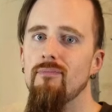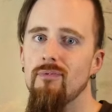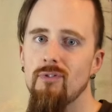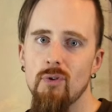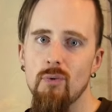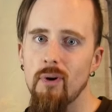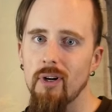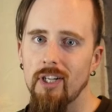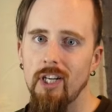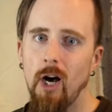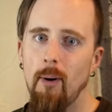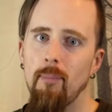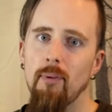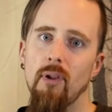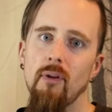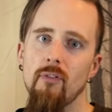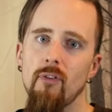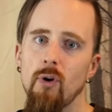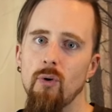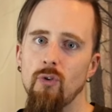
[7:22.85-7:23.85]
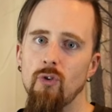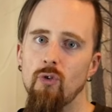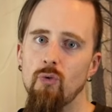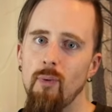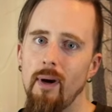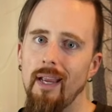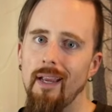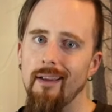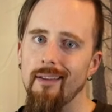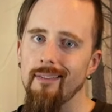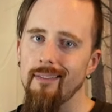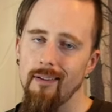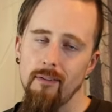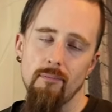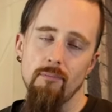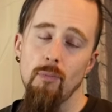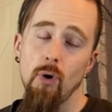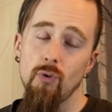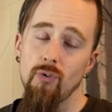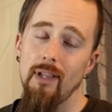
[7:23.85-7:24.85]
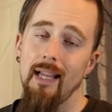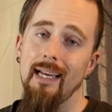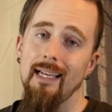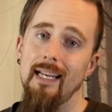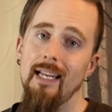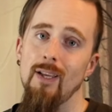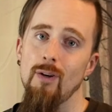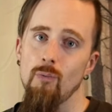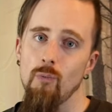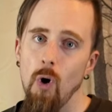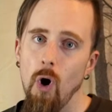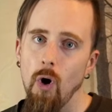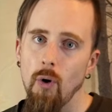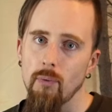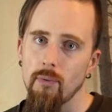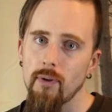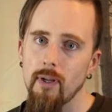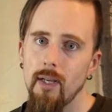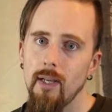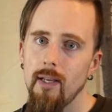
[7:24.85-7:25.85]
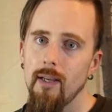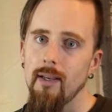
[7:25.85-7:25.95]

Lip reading: do a couple of those swings, and most likely you won't,